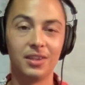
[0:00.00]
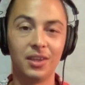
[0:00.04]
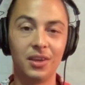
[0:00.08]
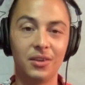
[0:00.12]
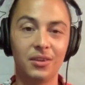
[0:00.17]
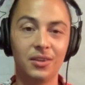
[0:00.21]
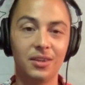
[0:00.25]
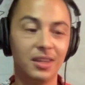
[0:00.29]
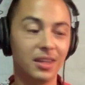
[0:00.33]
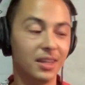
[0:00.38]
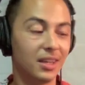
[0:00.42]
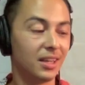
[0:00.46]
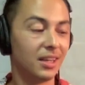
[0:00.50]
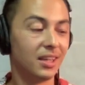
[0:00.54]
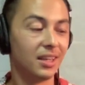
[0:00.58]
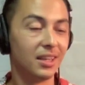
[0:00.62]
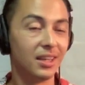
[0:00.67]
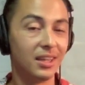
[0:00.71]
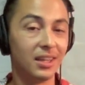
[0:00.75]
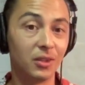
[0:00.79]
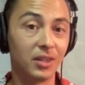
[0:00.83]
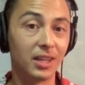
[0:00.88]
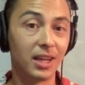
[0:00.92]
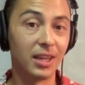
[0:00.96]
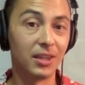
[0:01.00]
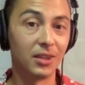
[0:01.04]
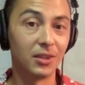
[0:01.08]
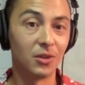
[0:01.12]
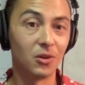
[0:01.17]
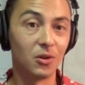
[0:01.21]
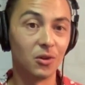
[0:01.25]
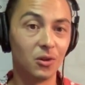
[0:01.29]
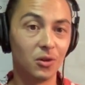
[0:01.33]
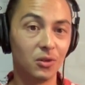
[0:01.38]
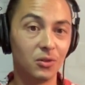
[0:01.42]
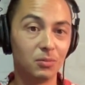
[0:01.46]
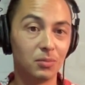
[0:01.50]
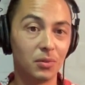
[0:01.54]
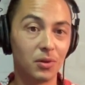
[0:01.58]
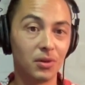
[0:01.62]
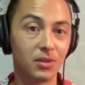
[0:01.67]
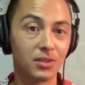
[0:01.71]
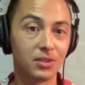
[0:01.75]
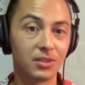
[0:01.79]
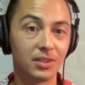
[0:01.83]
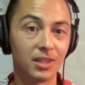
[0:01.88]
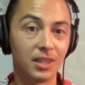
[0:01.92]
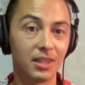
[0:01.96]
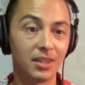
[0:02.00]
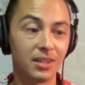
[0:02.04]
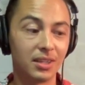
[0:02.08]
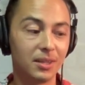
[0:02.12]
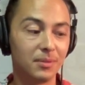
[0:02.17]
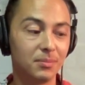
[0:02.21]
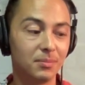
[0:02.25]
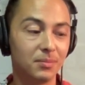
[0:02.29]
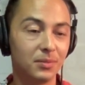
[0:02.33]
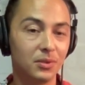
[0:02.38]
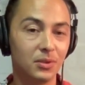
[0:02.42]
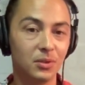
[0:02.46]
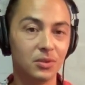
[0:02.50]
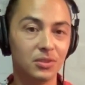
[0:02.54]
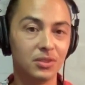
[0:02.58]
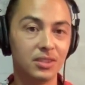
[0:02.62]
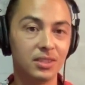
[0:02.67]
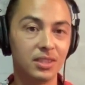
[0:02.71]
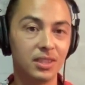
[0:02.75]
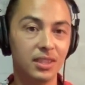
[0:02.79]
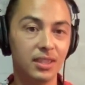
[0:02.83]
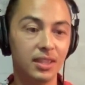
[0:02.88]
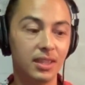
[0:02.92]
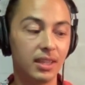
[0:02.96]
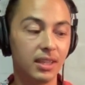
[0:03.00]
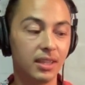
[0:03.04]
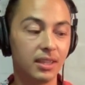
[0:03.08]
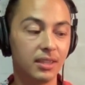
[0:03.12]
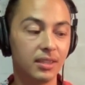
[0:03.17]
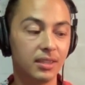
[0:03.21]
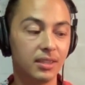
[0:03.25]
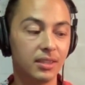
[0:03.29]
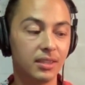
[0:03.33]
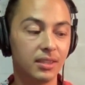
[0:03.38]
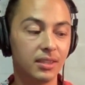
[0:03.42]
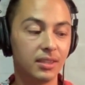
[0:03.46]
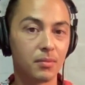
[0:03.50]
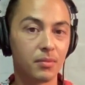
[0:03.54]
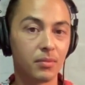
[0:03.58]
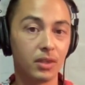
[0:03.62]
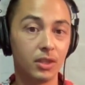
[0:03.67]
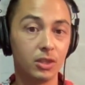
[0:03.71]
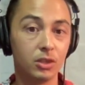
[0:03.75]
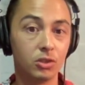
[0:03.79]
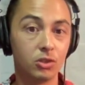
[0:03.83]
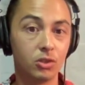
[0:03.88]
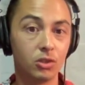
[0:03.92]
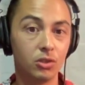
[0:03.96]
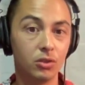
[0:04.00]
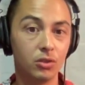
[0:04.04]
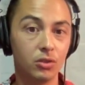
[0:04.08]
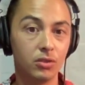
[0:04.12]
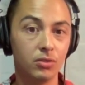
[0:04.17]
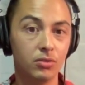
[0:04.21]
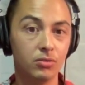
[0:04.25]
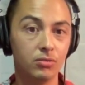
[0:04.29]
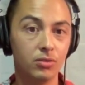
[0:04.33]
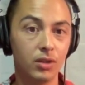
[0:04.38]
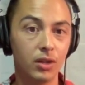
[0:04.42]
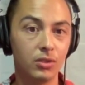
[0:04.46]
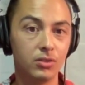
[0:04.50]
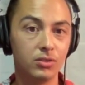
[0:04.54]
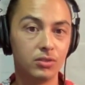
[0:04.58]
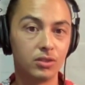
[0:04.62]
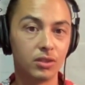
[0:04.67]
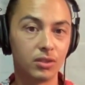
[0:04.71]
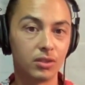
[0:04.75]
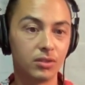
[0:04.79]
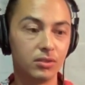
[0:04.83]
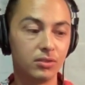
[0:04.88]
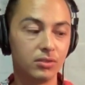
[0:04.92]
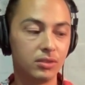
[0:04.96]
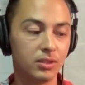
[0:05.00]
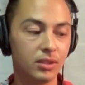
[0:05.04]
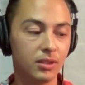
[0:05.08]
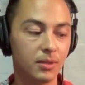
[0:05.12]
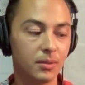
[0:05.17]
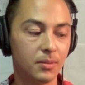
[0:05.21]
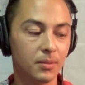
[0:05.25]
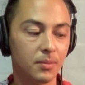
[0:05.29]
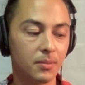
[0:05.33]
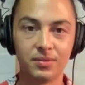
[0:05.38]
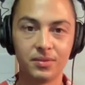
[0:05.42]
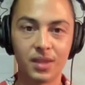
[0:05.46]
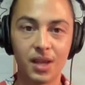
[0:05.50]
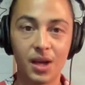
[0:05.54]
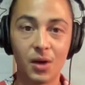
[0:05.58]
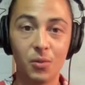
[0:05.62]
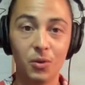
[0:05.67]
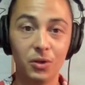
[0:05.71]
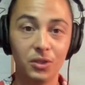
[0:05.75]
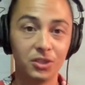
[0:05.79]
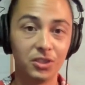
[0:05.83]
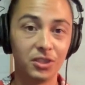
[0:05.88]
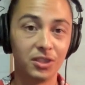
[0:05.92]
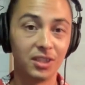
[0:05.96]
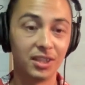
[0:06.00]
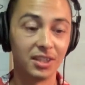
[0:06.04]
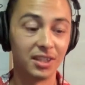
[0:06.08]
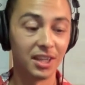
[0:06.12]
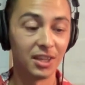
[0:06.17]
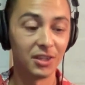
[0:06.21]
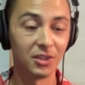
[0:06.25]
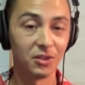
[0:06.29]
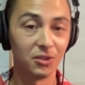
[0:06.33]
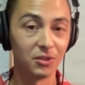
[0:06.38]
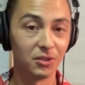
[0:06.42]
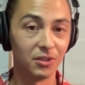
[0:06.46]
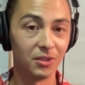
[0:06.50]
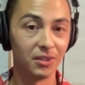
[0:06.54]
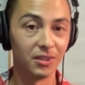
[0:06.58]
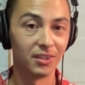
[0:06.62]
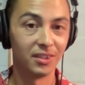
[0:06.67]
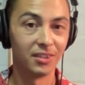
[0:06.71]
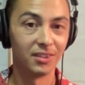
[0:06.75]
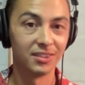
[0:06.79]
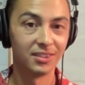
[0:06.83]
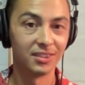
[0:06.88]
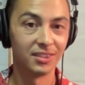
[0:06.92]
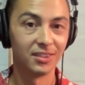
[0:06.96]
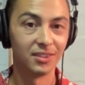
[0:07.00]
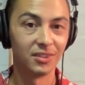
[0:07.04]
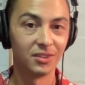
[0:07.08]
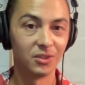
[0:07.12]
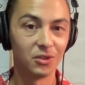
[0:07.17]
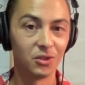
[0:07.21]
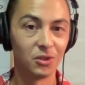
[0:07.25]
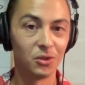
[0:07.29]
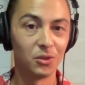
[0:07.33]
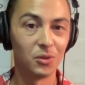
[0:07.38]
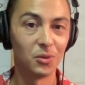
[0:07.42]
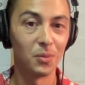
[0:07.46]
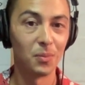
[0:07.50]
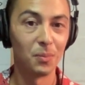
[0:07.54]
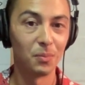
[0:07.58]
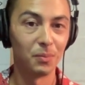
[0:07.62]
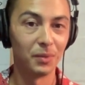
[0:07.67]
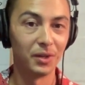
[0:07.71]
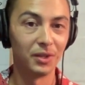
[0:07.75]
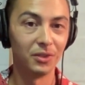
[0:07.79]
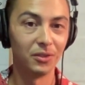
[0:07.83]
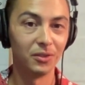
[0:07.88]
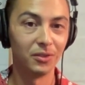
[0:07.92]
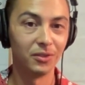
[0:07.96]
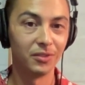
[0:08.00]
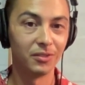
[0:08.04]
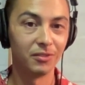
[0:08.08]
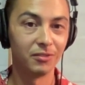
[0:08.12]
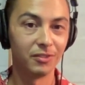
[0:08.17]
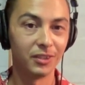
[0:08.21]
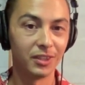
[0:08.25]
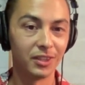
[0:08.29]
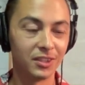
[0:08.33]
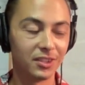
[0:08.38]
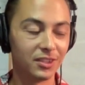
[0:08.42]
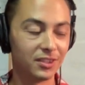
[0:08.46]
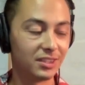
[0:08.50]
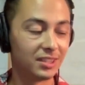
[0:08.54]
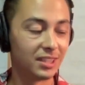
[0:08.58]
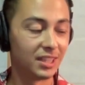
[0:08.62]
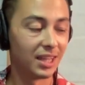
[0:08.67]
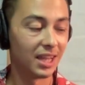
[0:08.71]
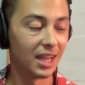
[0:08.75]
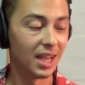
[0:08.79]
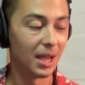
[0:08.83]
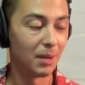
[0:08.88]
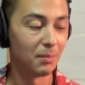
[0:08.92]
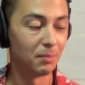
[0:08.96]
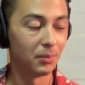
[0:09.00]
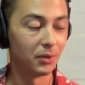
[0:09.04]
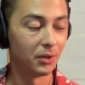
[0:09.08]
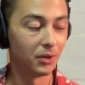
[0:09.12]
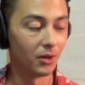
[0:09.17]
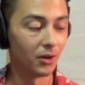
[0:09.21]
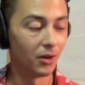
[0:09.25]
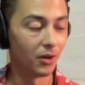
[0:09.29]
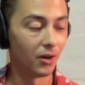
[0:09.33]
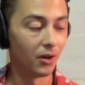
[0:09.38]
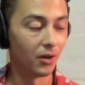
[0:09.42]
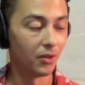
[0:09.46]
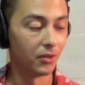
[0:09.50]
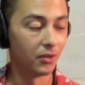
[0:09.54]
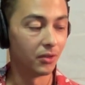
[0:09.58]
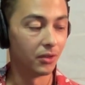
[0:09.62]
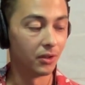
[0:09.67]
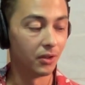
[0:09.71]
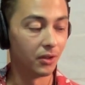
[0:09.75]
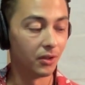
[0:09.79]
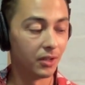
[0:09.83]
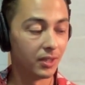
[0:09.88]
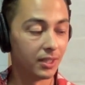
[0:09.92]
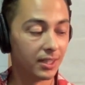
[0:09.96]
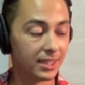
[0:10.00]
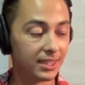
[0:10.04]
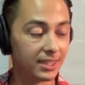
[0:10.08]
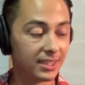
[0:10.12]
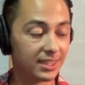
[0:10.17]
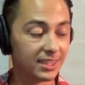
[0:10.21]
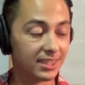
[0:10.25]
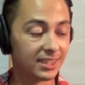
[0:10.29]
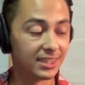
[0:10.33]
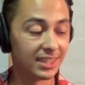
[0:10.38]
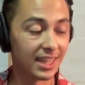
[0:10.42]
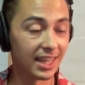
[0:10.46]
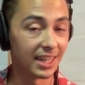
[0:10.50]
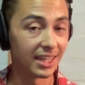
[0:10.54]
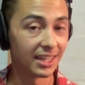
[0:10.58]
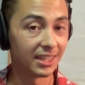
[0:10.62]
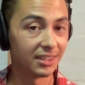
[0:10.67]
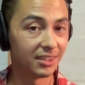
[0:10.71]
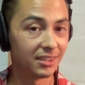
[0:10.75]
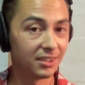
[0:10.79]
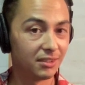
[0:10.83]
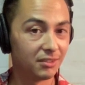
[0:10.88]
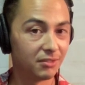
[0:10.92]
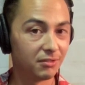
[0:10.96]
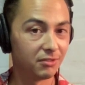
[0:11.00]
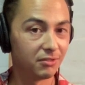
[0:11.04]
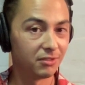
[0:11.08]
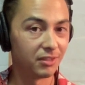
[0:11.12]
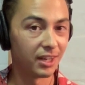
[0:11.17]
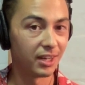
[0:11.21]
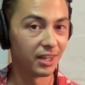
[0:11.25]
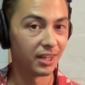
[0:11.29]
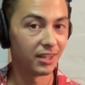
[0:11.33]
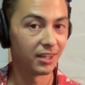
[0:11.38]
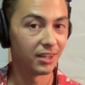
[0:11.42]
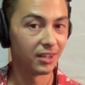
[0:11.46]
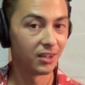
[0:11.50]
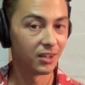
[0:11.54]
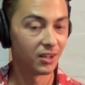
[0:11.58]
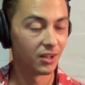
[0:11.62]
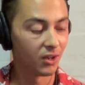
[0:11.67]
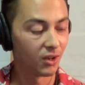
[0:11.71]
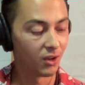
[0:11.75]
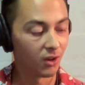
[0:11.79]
Now look at the chord box diagram. You'll see that there's 2 round circles. I want you to take your 2 middle fingers and put it on the 2nd fret